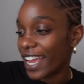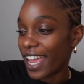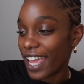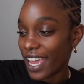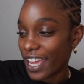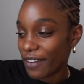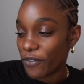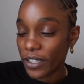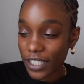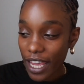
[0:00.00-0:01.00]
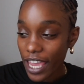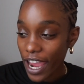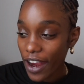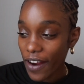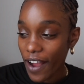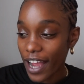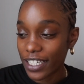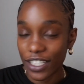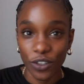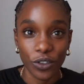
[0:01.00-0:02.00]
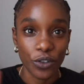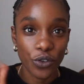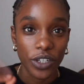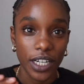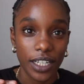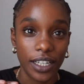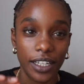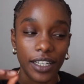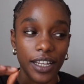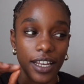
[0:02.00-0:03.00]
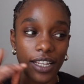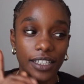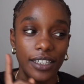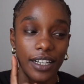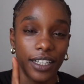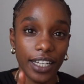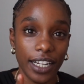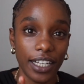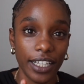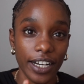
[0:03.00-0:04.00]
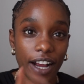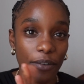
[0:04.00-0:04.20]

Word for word: And for skincare, I just use Neutrogena Clean and Clear.